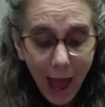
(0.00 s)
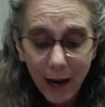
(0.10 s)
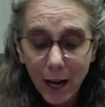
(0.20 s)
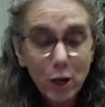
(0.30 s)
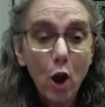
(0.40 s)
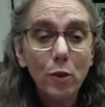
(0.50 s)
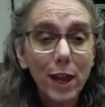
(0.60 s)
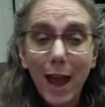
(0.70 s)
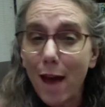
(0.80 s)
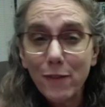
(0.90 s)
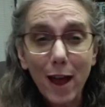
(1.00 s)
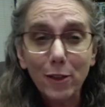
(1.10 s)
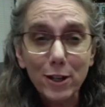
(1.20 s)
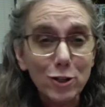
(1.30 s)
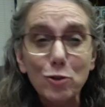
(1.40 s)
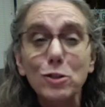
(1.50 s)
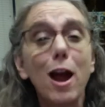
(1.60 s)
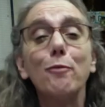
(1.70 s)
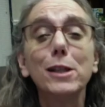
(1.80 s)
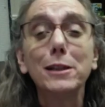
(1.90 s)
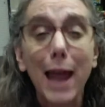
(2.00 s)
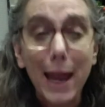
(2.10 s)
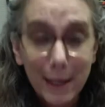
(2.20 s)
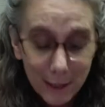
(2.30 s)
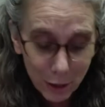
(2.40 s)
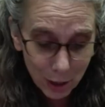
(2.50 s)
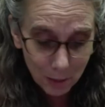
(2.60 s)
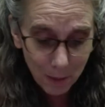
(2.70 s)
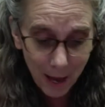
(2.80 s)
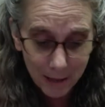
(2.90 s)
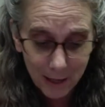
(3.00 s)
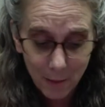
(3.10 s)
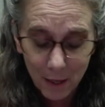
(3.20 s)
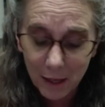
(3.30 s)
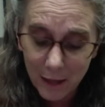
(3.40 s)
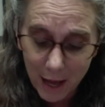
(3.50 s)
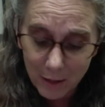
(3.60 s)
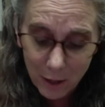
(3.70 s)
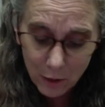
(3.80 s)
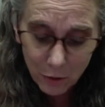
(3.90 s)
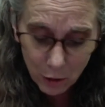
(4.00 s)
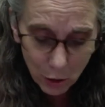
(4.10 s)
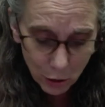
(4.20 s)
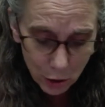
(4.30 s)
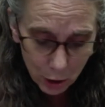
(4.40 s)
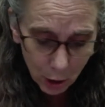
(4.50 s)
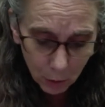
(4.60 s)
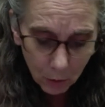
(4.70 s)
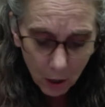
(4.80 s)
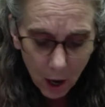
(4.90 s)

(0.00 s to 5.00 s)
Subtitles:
And I know they have health issues not related to the pandemic, and that's a concern too.